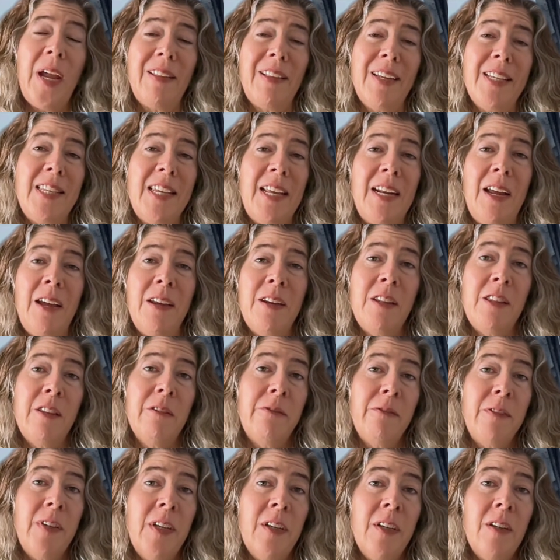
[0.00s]
let's head out into the
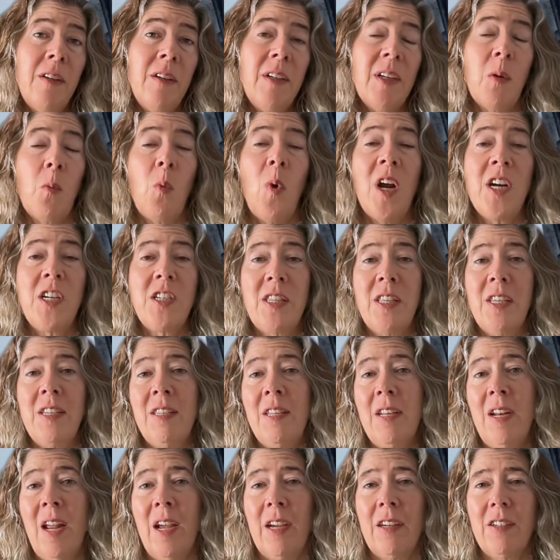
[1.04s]
field and watch this
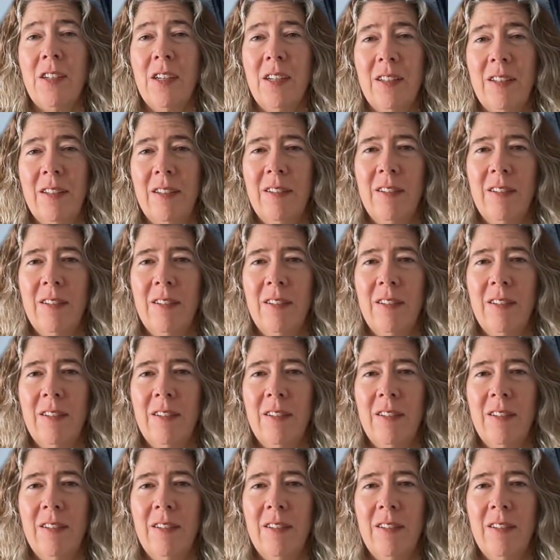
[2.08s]
in action.